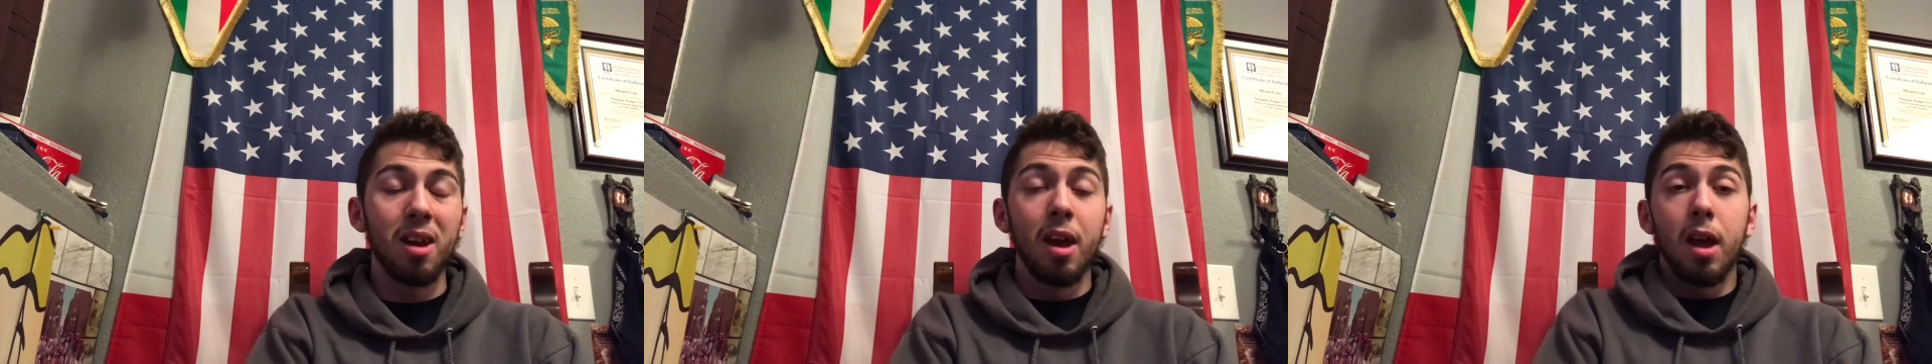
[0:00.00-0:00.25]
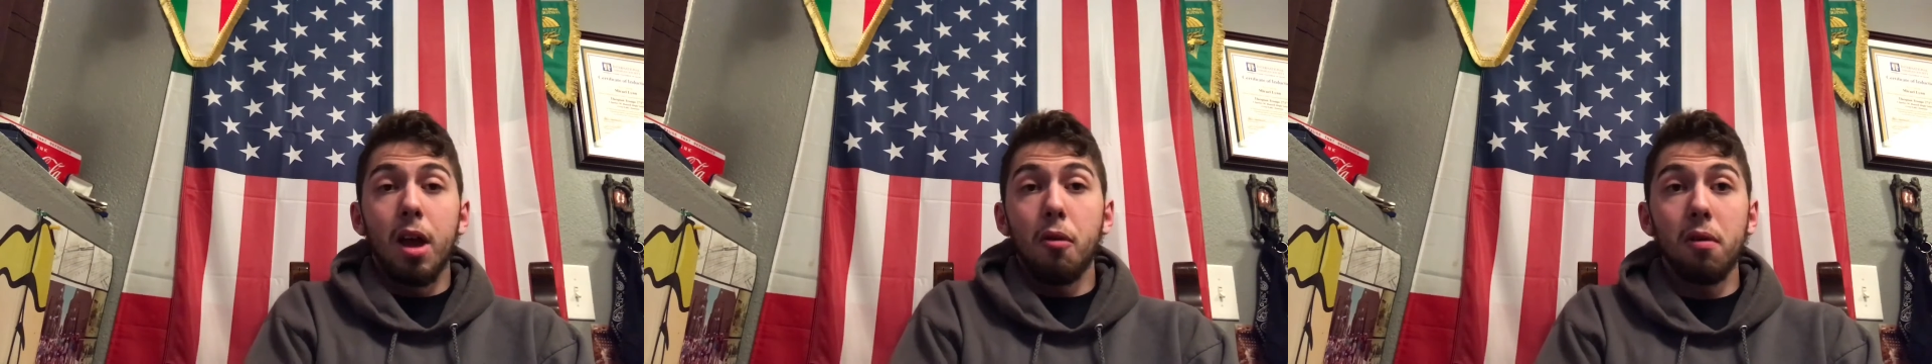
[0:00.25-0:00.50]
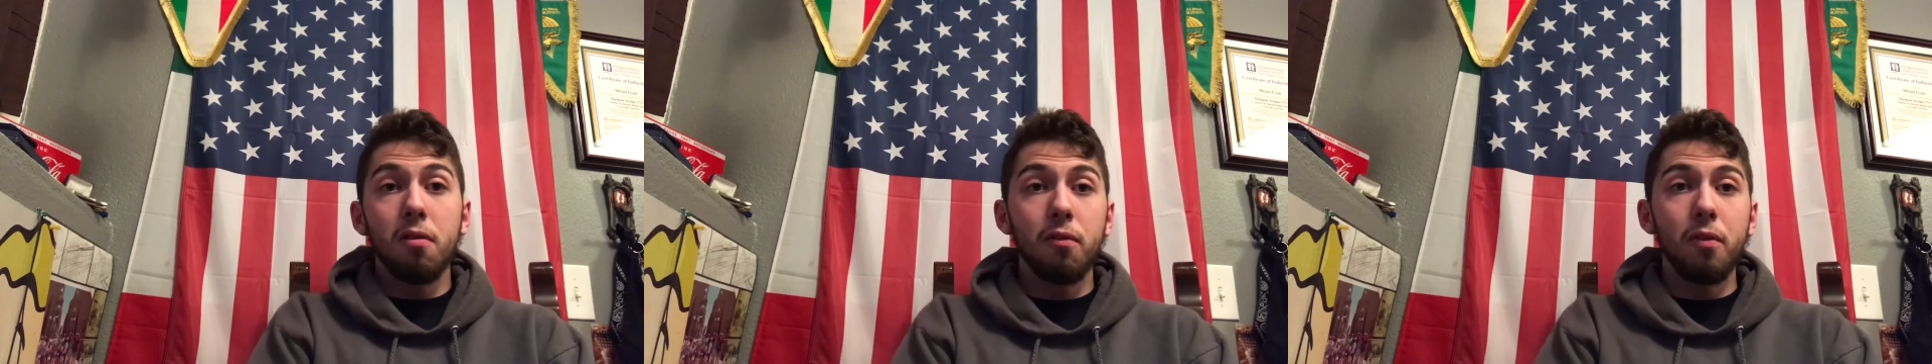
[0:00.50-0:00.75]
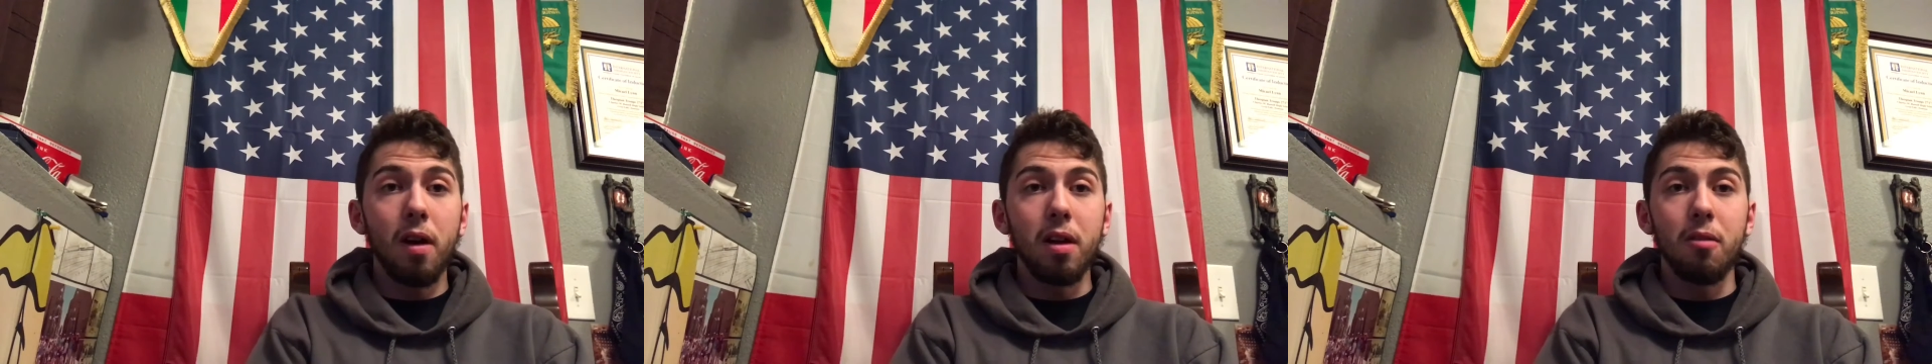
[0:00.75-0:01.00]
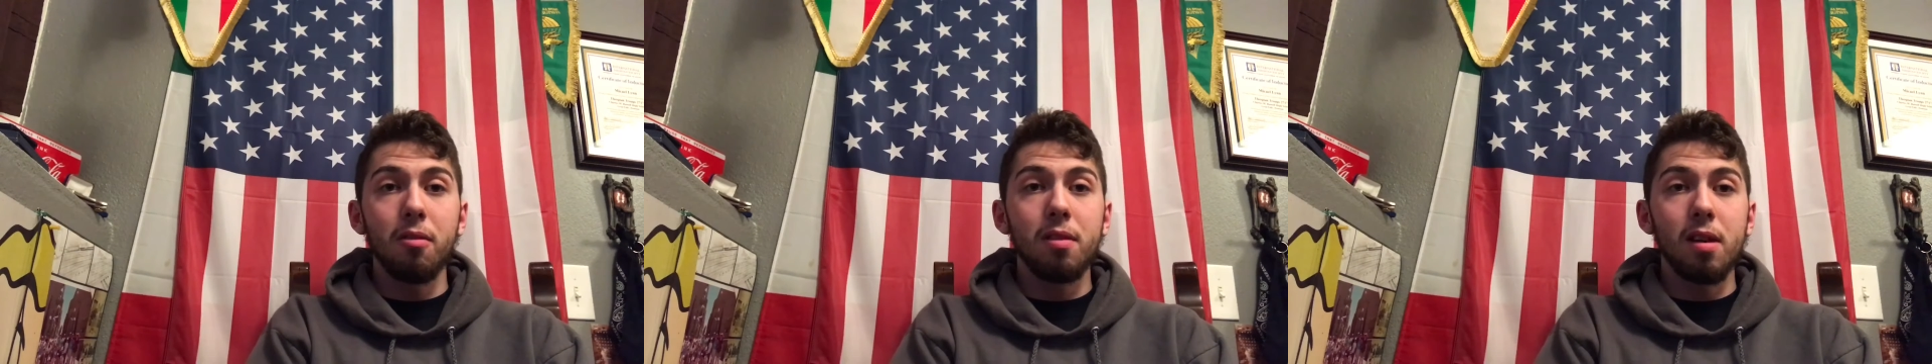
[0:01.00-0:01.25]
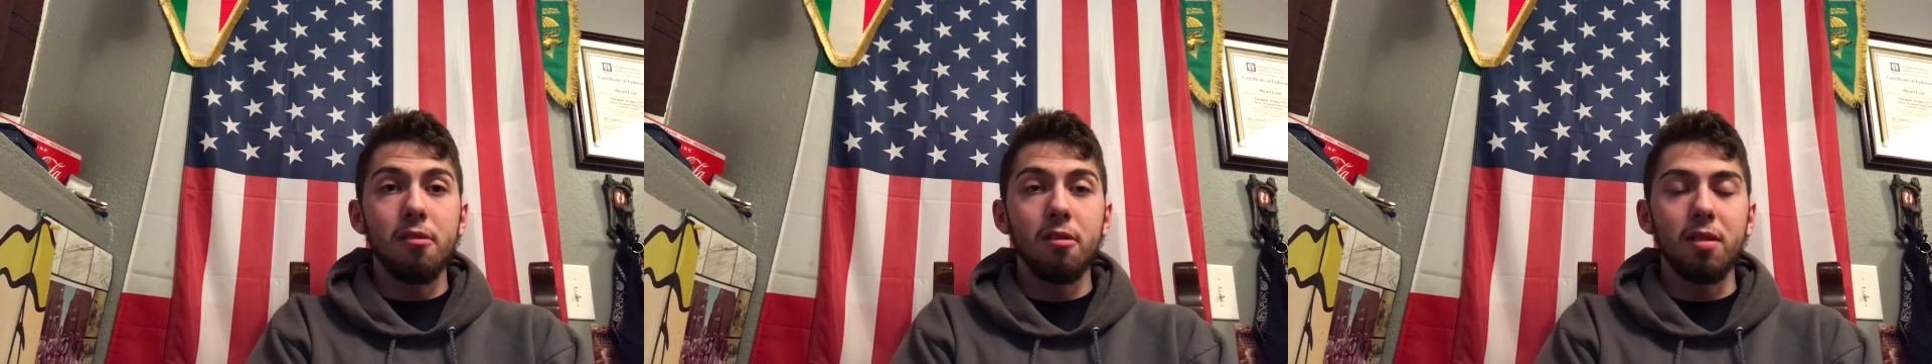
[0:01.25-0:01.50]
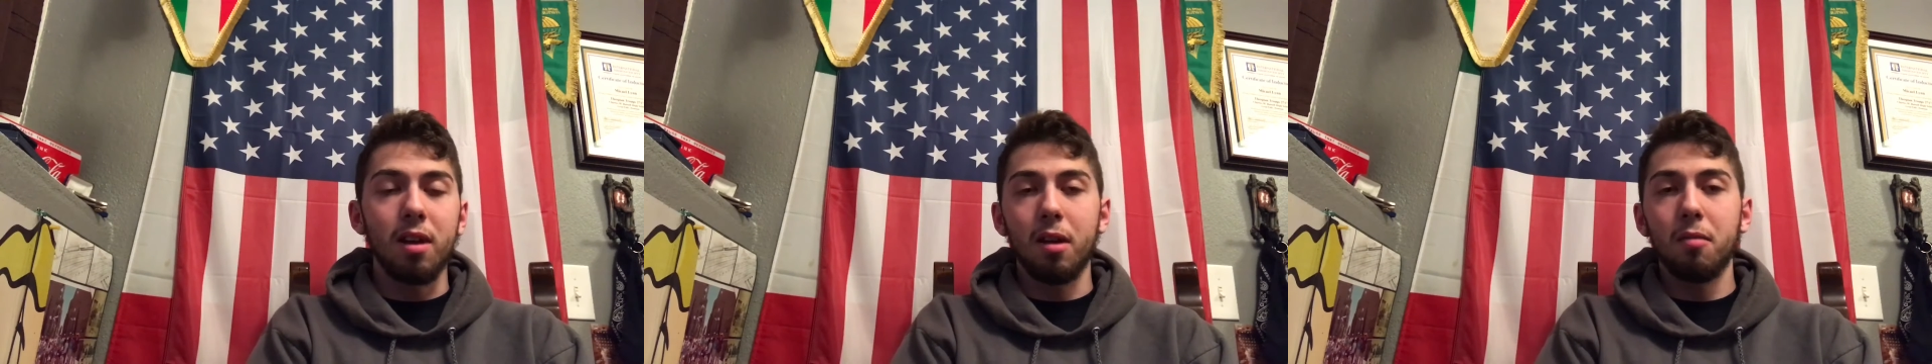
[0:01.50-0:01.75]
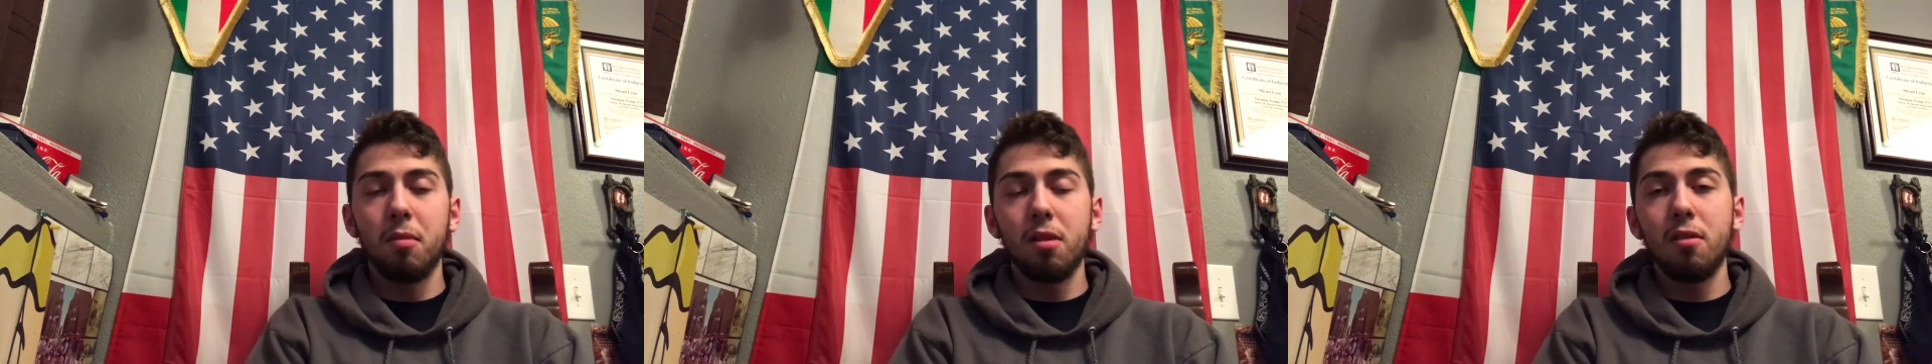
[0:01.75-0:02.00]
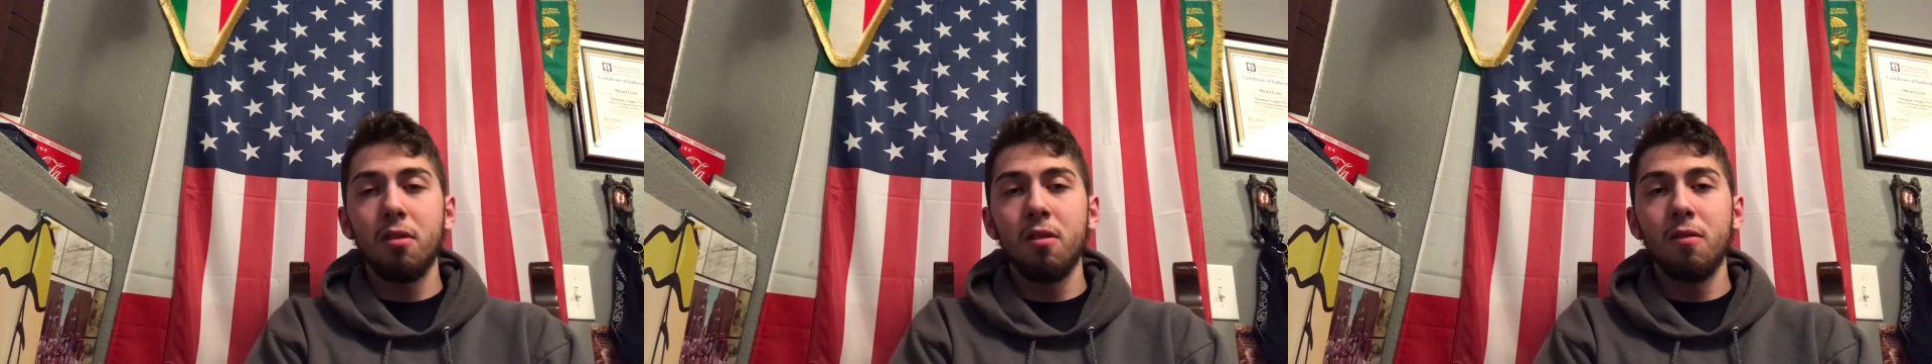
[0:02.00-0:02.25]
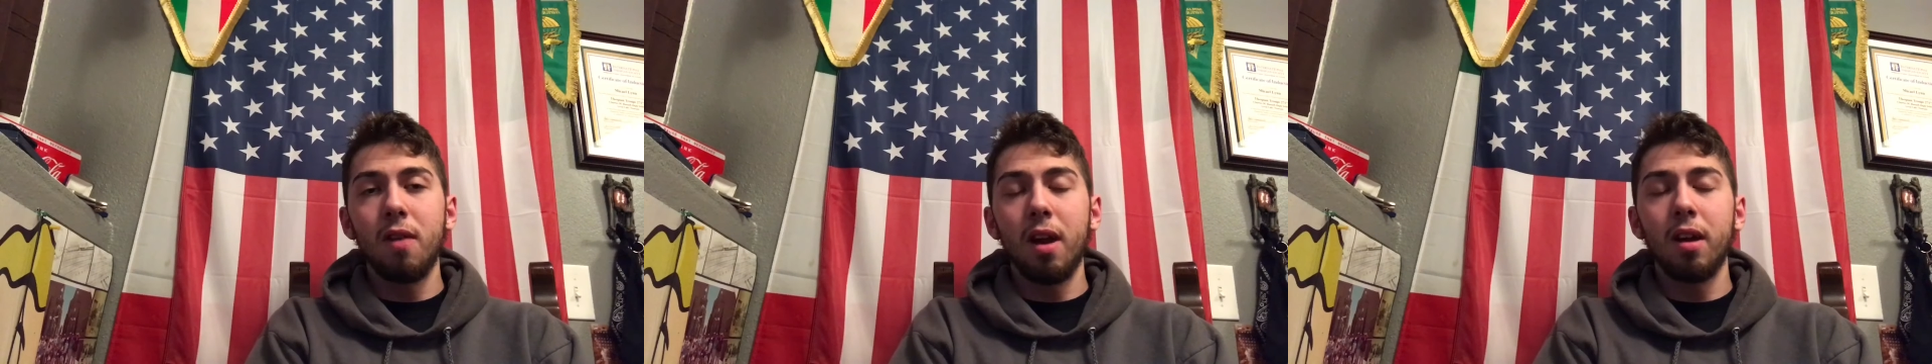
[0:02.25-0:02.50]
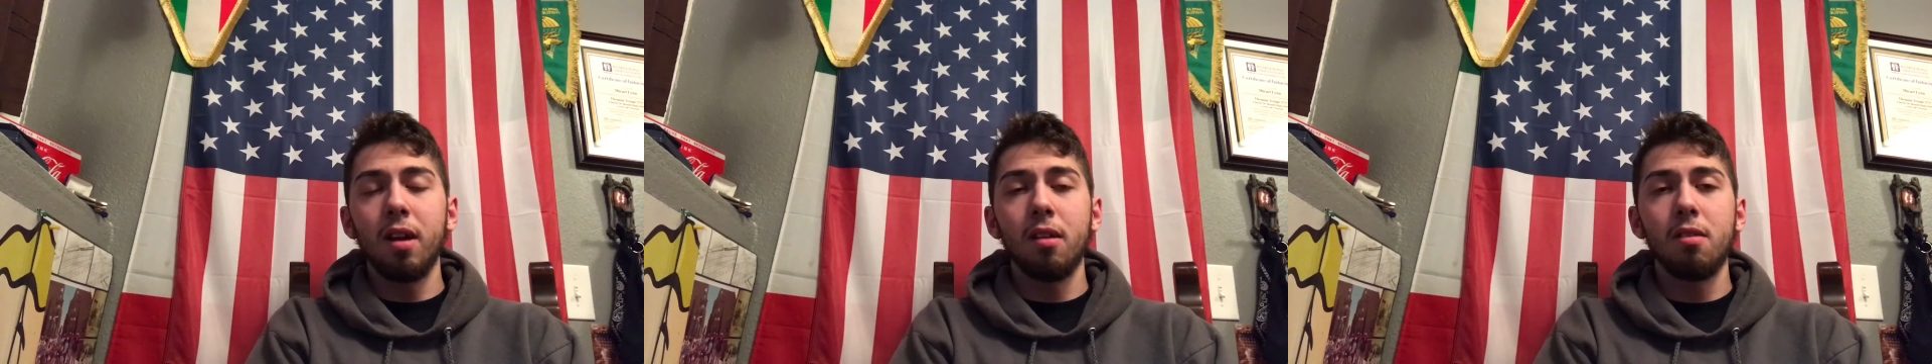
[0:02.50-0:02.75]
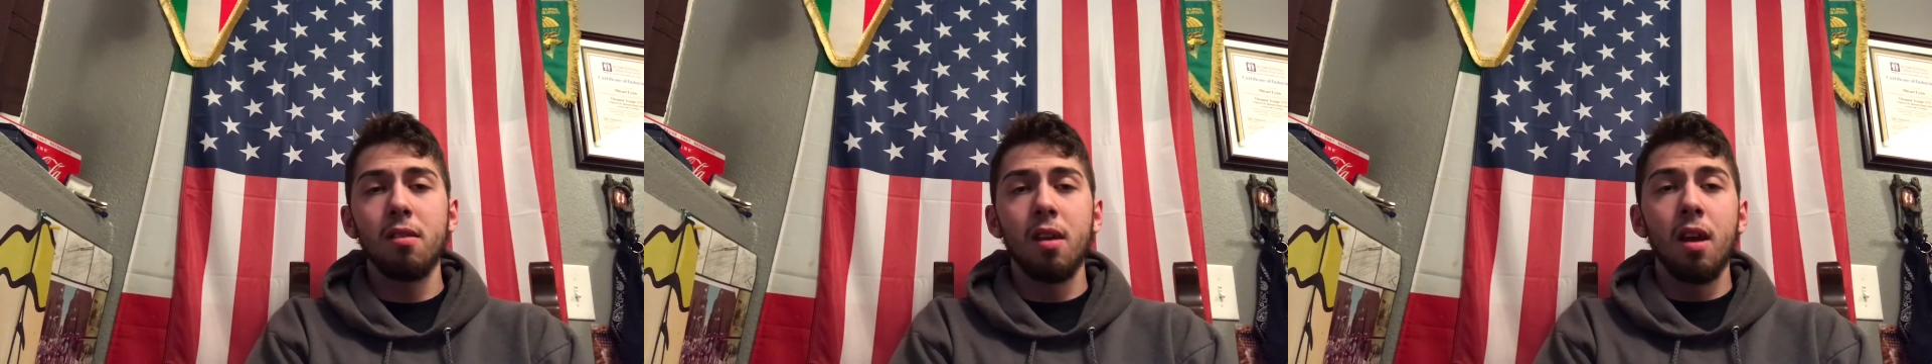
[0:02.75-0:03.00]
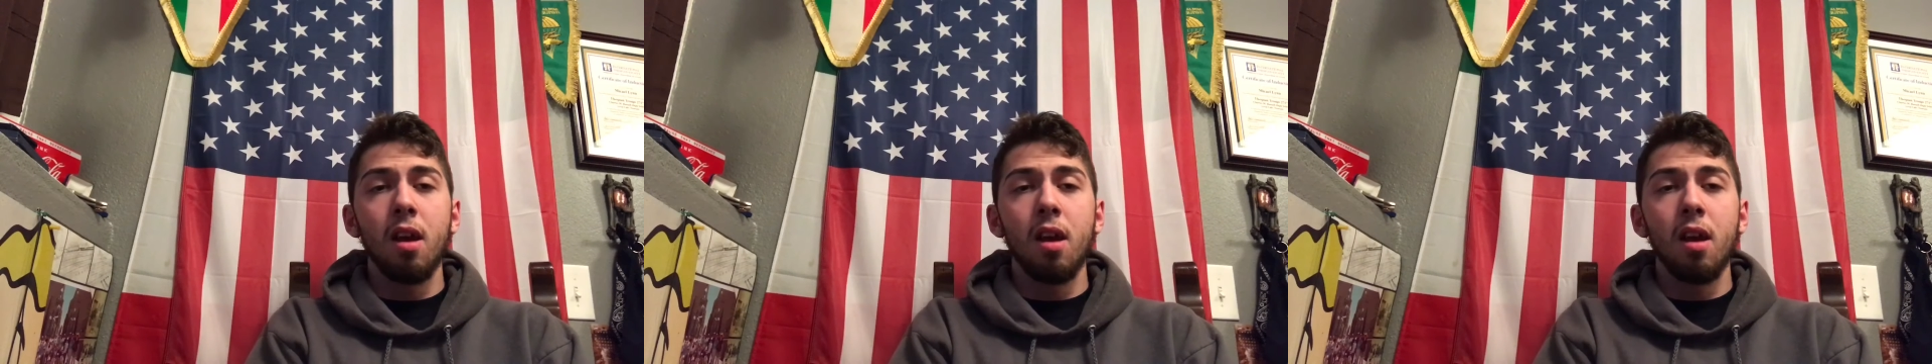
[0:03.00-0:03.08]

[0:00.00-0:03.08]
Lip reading: It was fun. It was interesting. Mr. New Vegas